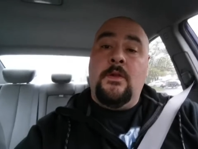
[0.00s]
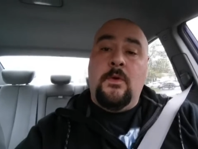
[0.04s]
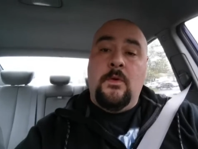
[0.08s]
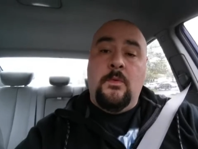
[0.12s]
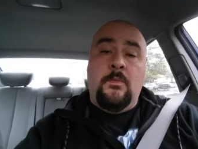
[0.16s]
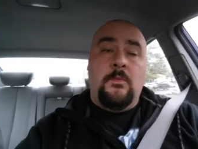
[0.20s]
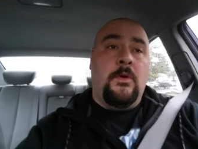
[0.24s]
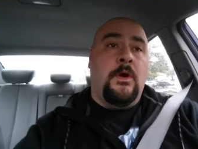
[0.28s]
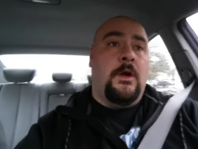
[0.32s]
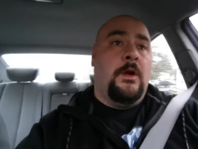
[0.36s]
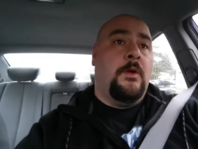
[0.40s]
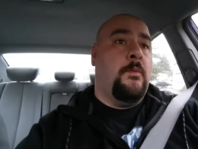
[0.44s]

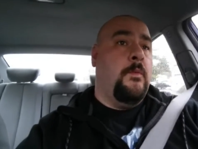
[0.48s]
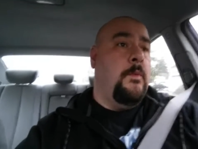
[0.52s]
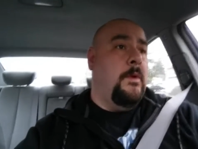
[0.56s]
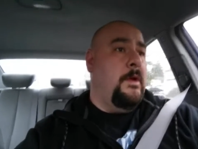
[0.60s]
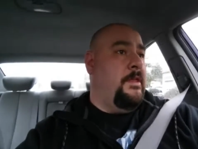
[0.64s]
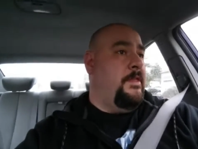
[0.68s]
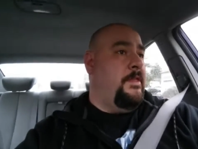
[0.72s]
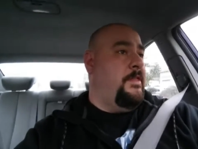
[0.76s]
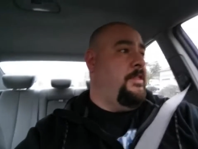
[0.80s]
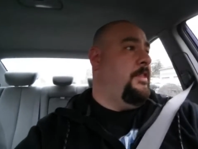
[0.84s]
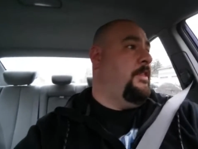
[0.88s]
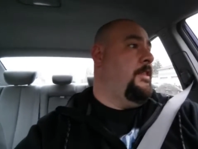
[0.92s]
homework
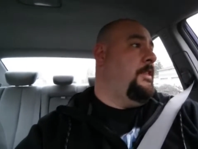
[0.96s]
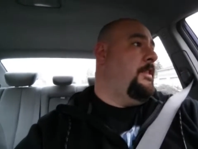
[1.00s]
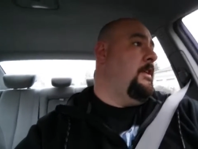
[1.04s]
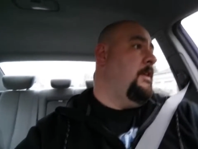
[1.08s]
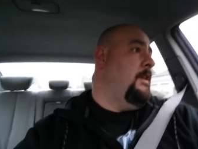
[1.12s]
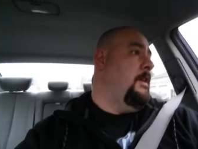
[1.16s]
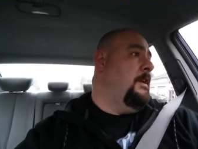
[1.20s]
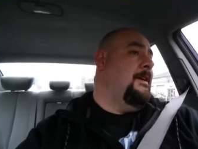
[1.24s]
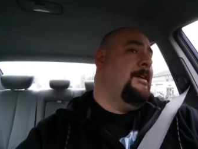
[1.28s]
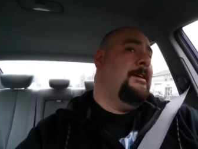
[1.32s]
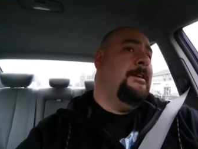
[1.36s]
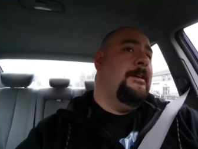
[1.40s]
with
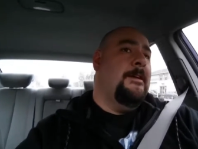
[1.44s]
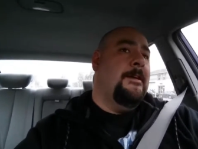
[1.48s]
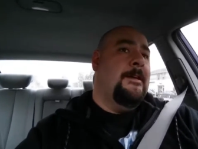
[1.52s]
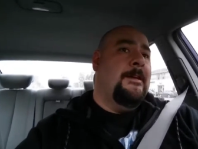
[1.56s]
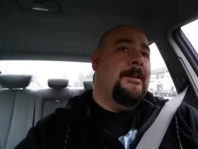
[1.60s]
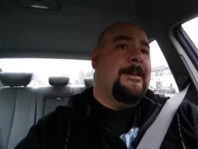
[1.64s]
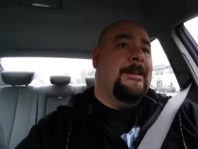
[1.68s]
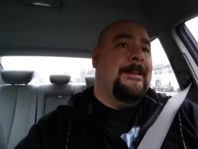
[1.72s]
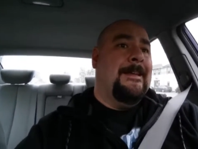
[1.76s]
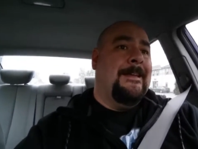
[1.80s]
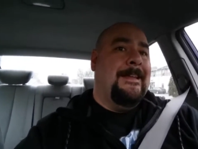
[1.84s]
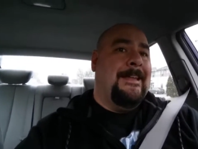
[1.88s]

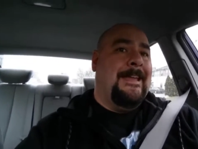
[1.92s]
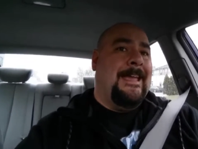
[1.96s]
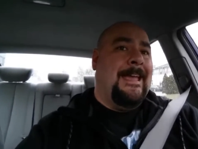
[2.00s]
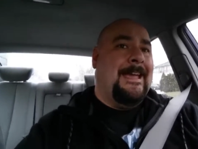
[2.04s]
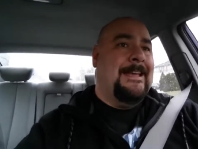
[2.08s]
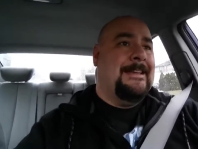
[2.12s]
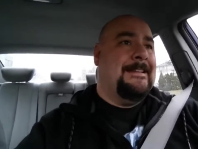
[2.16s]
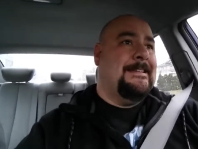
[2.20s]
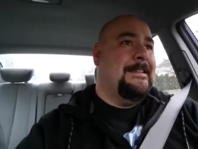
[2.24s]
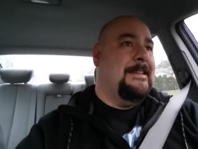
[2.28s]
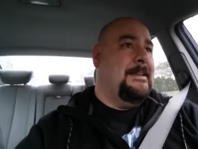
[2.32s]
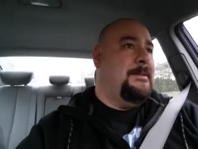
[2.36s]

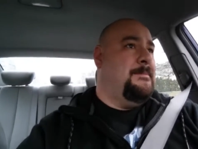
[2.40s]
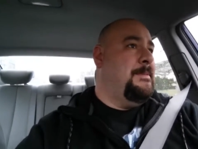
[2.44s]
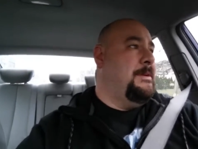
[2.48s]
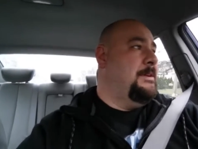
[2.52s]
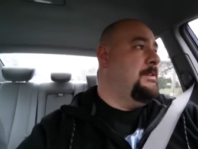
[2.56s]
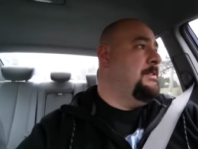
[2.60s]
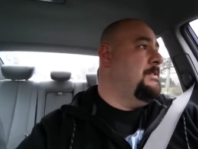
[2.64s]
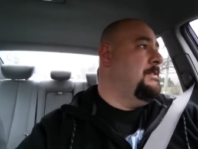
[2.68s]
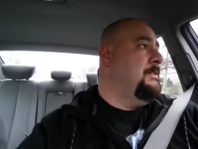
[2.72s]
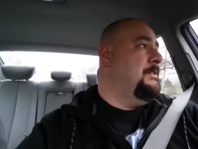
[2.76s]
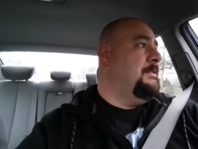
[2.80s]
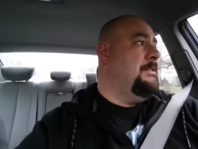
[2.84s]
Casey
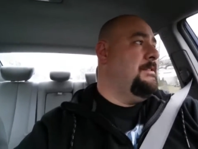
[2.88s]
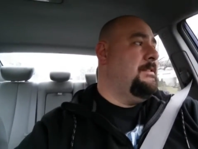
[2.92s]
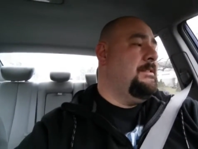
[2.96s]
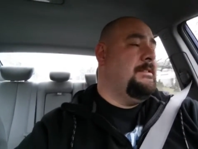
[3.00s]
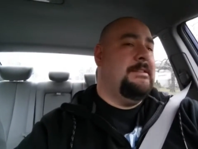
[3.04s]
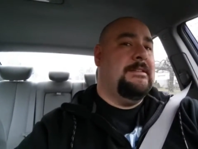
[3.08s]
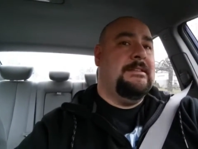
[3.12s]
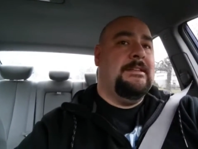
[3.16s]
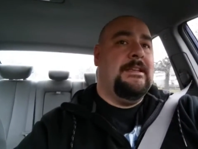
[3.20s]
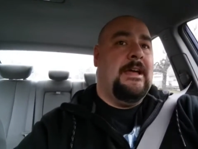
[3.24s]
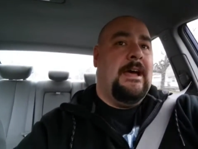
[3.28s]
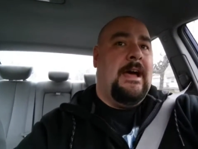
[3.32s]

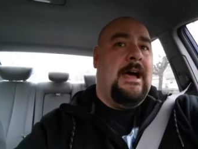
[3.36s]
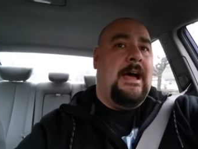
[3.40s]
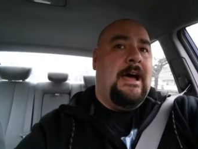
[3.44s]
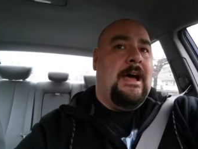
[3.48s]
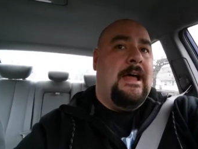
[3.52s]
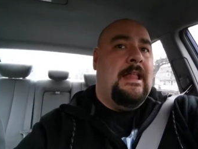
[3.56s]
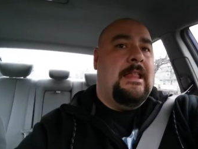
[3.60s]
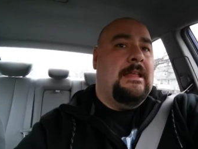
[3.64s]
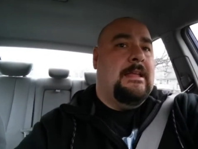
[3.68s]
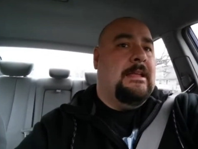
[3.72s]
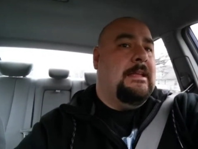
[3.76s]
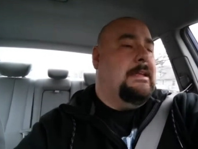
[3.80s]
because
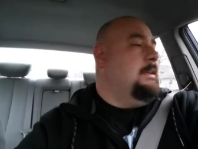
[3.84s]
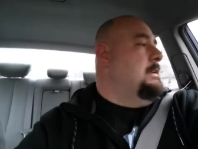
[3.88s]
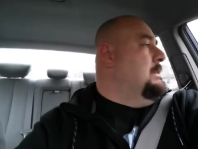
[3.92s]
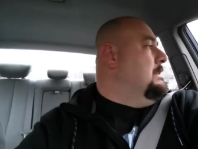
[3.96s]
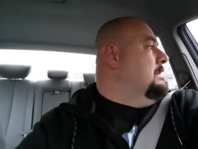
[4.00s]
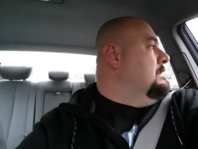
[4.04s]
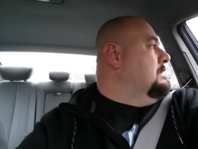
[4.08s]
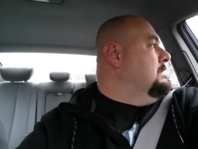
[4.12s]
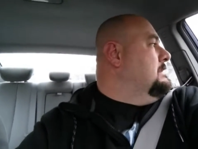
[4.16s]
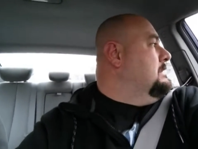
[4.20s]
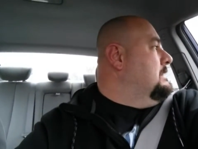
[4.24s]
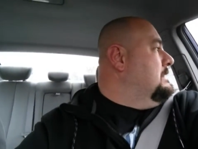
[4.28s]
Holly
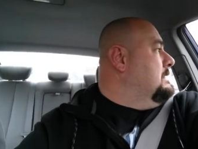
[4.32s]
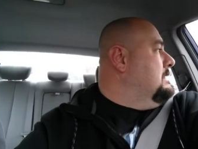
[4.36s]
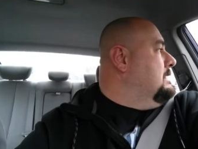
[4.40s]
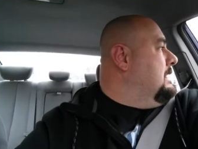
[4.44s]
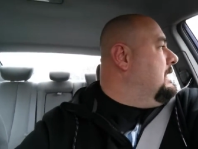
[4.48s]
is